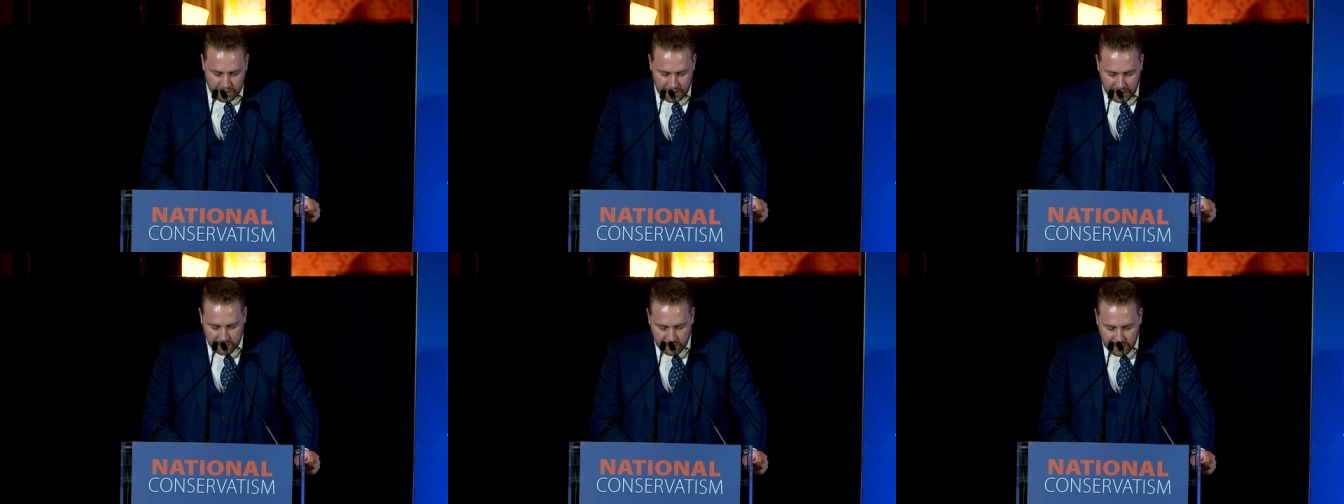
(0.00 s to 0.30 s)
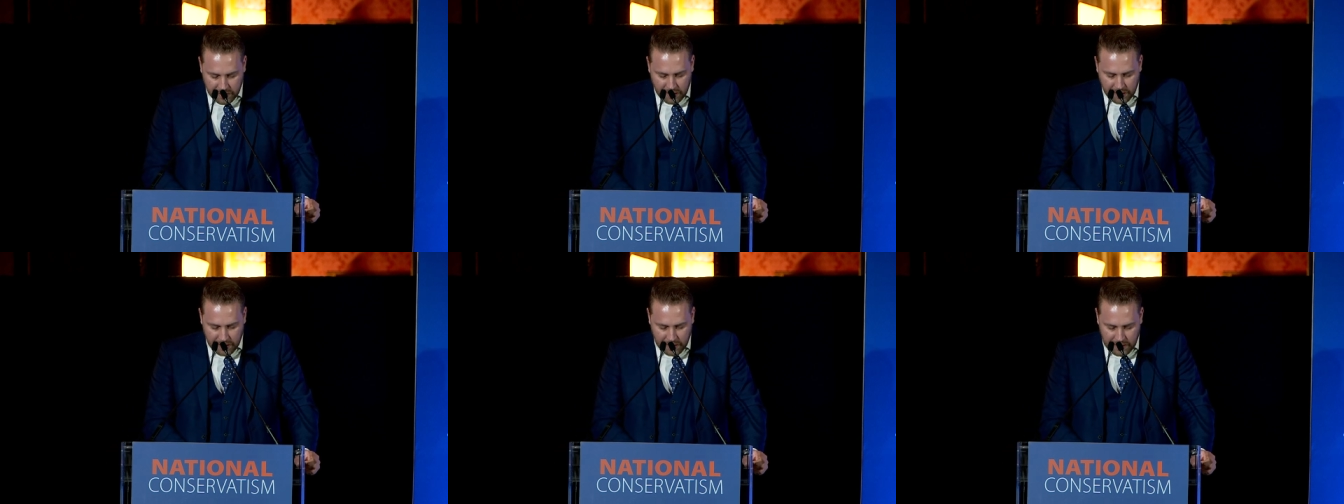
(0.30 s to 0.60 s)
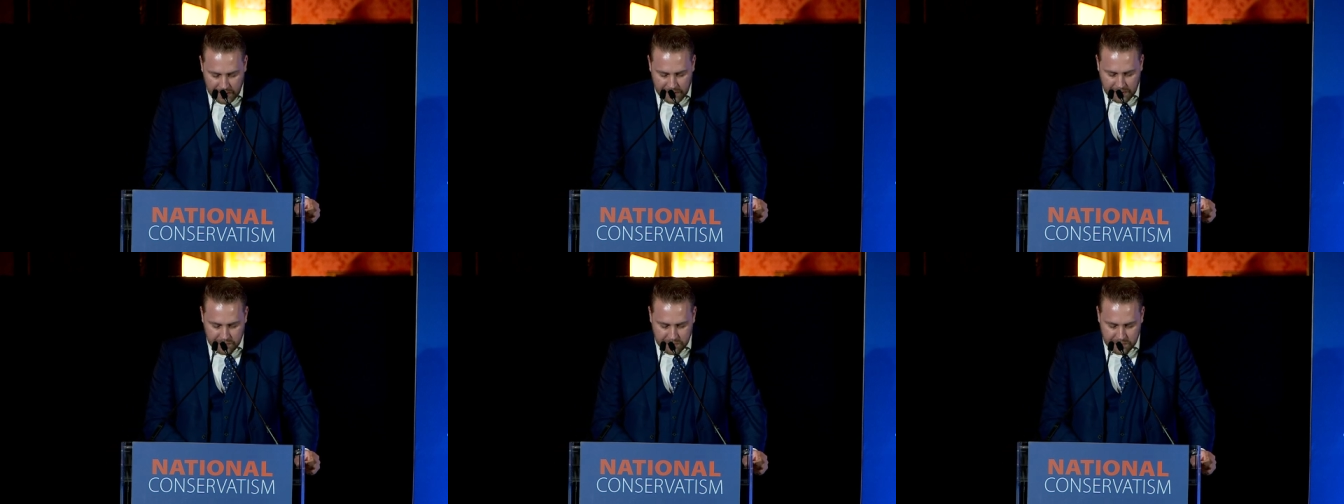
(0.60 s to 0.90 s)
educated
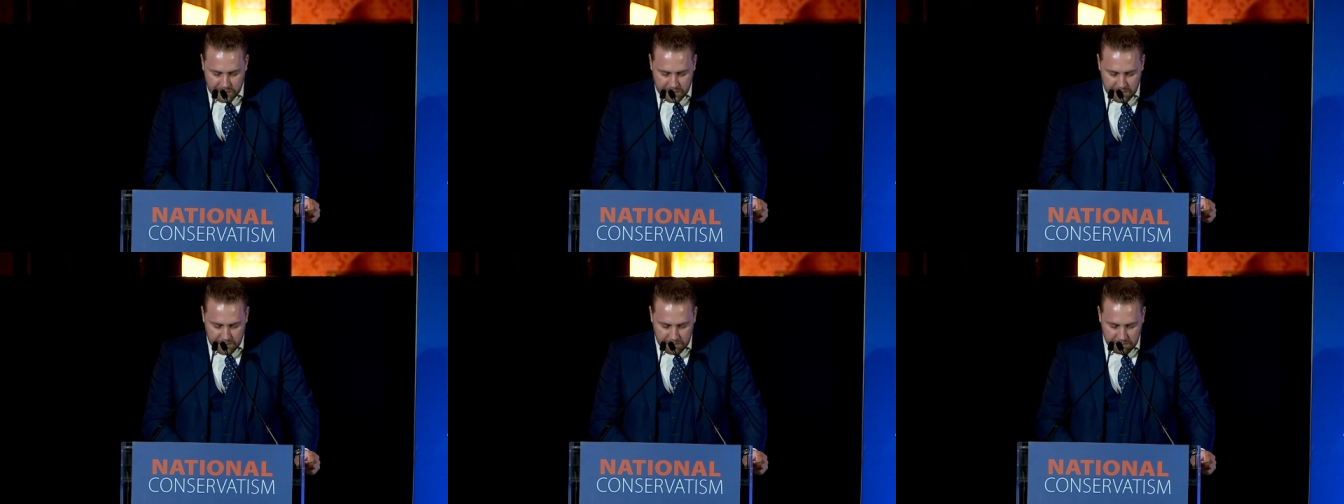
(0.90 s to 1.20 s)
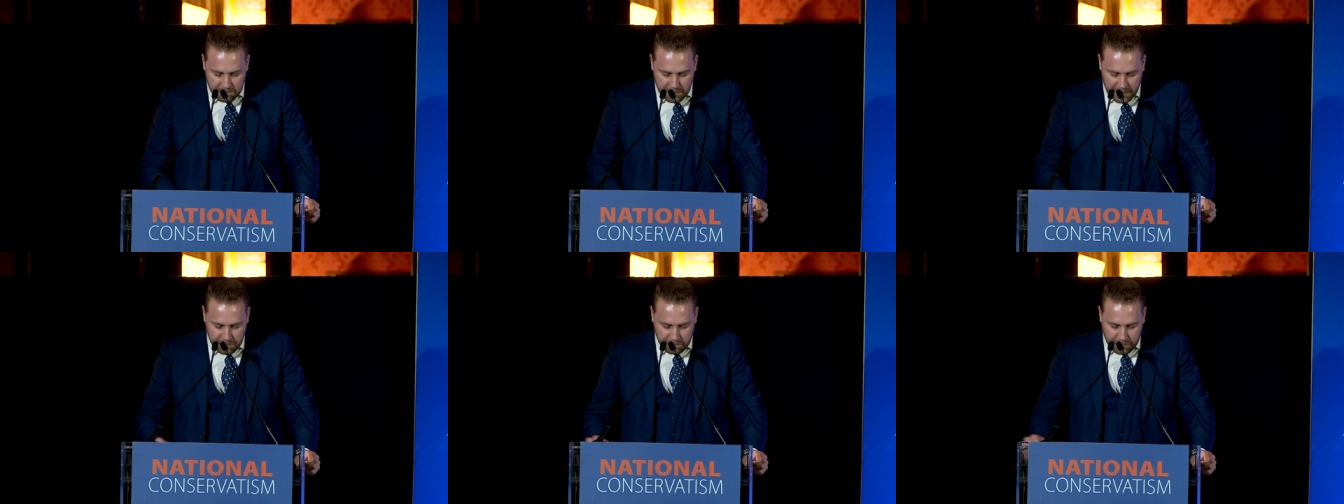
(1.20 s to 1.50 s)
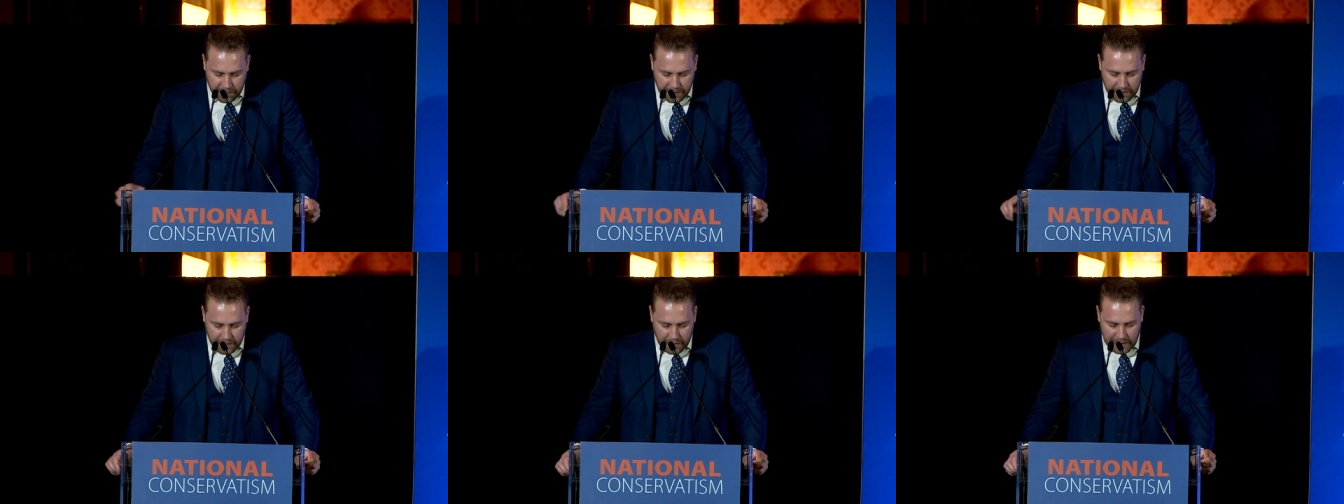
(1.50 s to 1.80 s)
elites may
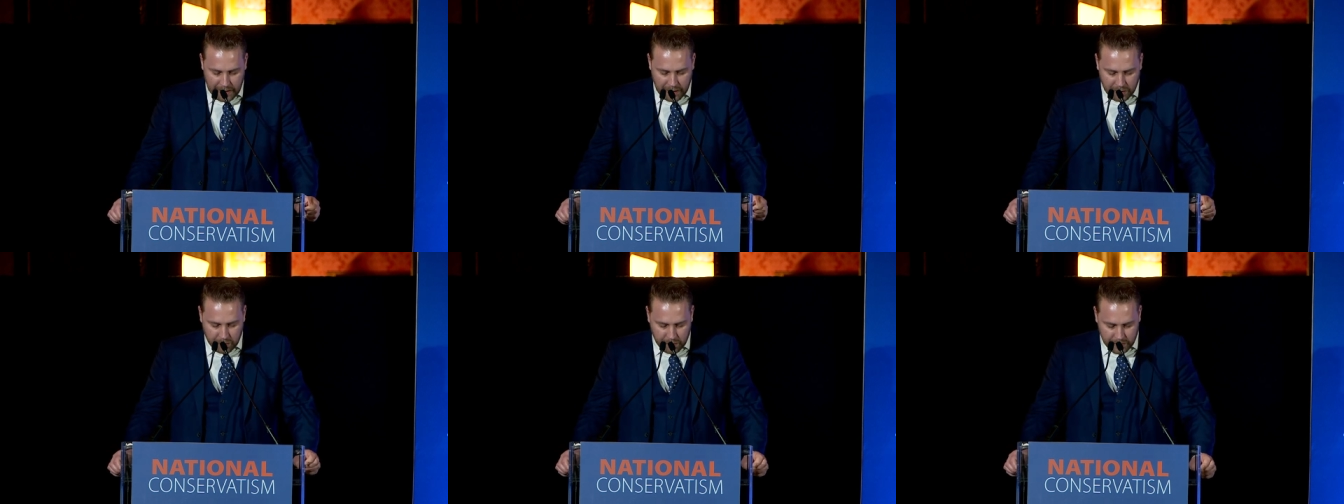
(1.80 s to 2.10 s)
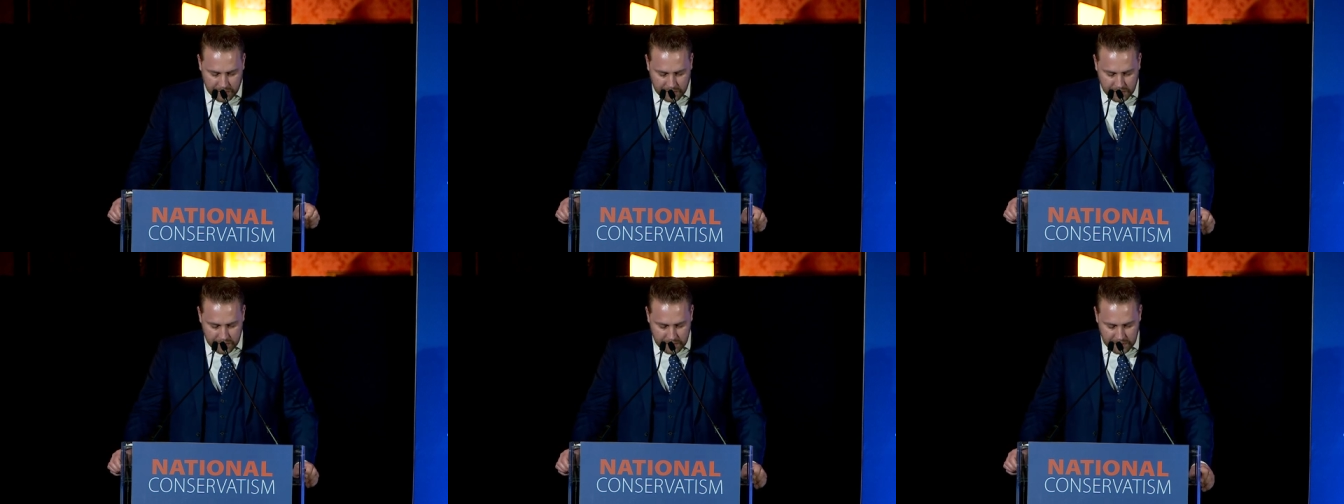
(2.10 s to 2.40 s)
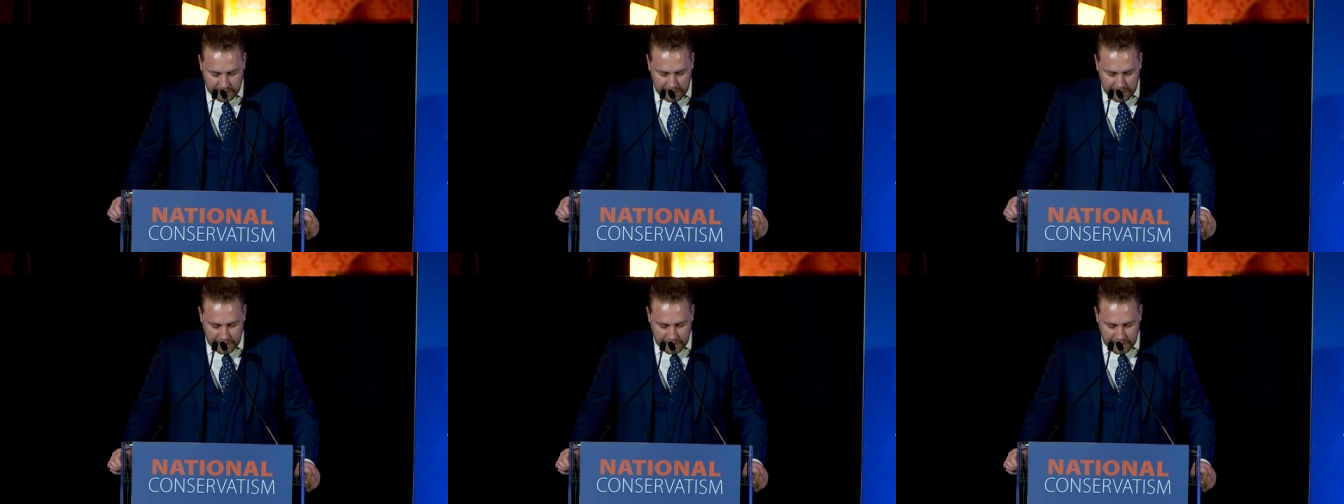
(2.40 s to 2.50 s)
pay eloquent